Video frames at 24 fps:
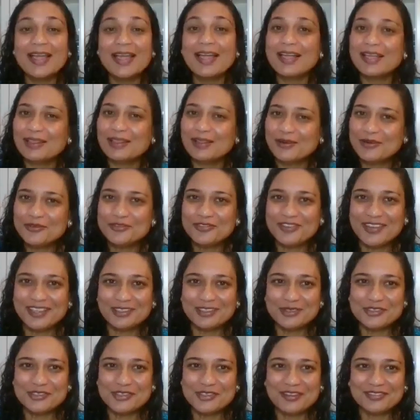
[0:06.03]
Hello,
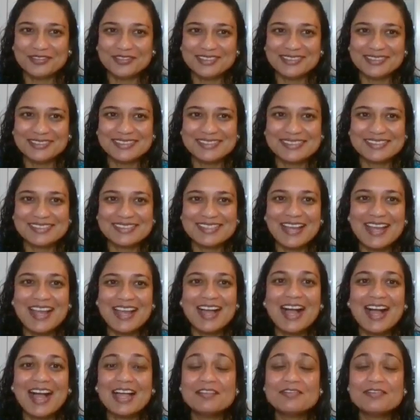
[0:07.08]
fellow travelers.
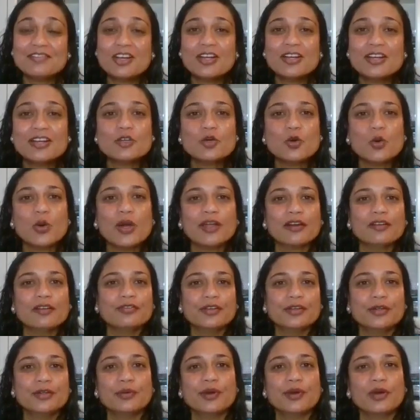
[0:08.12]
I've gotten quite a
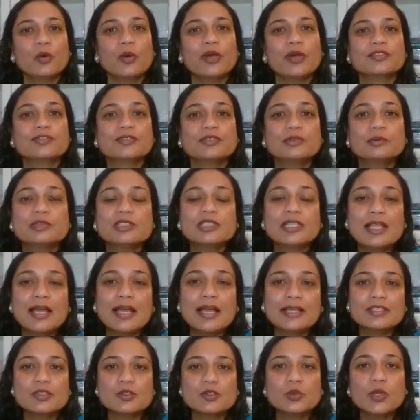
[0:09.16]
few requests from
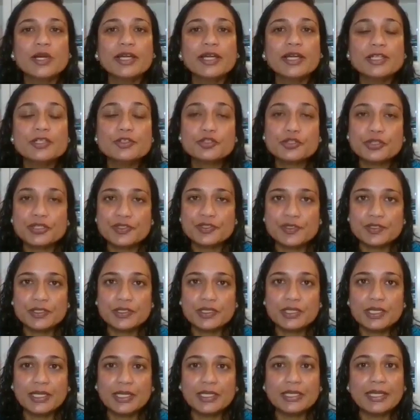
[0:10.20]
clients who are
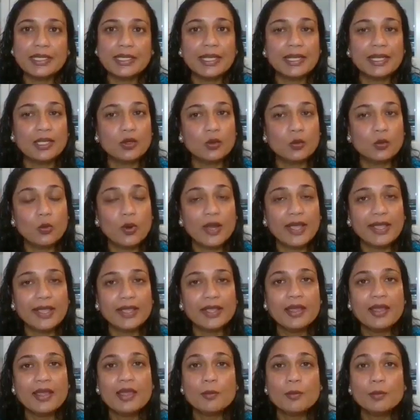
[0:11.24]
interested in getting
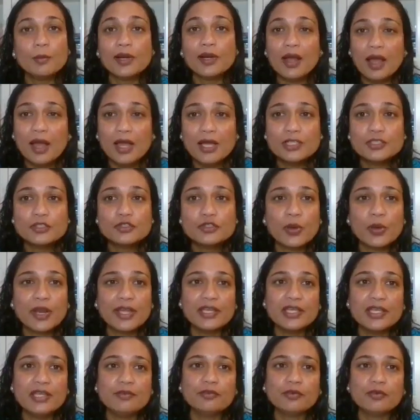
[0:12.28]
away but aren't
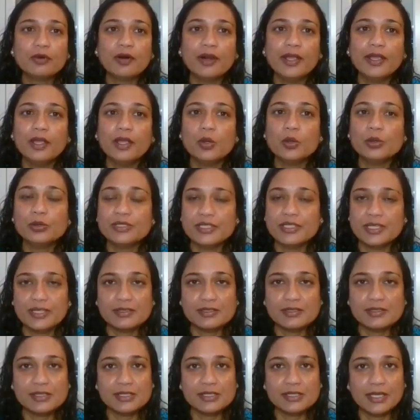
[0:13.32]
ready for a hotel
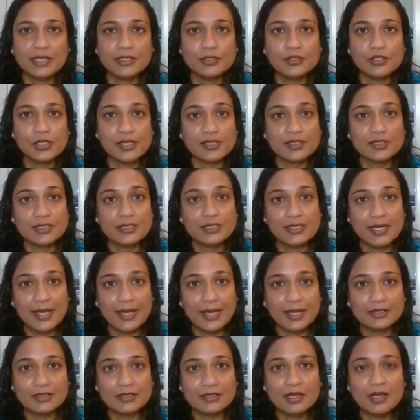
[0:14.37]
stay just
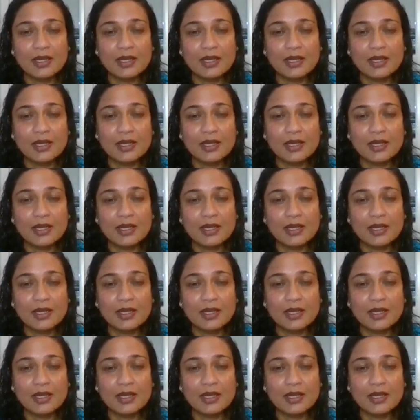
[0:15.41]
yet.